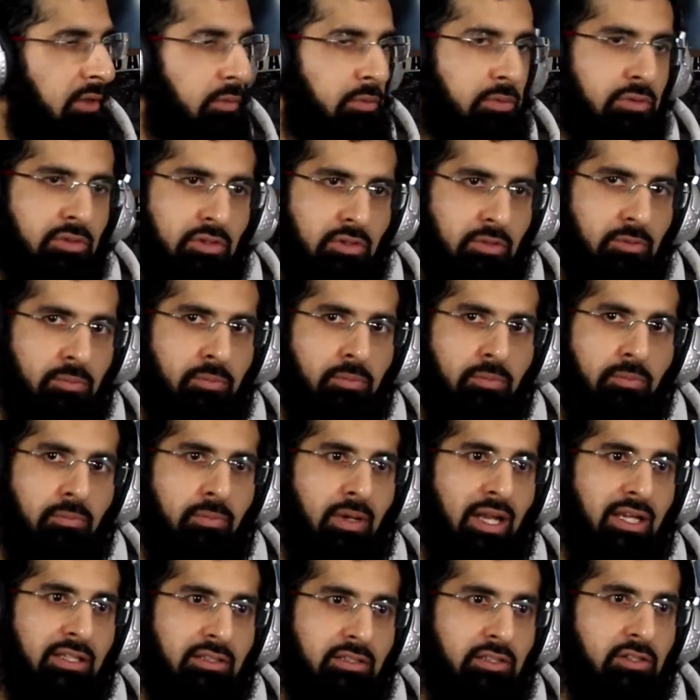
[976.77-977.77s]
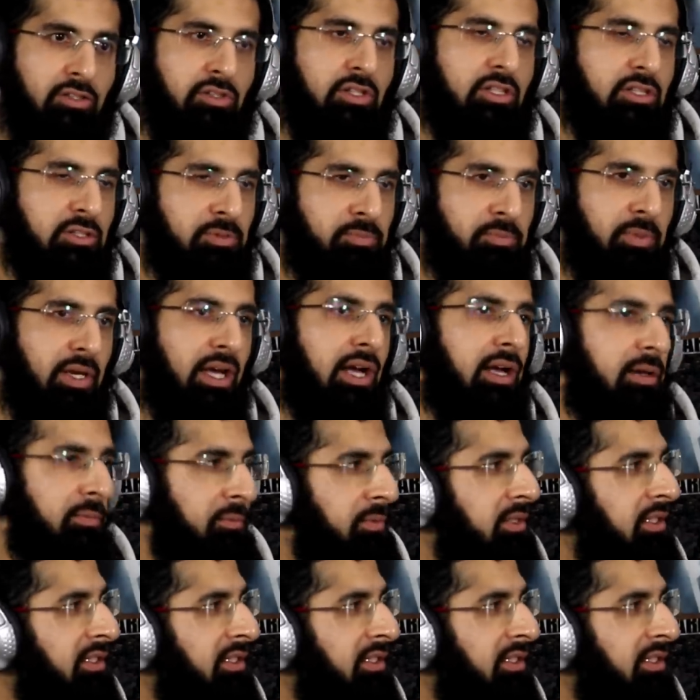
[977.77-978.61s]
oh, blood, yeah. Did you spit at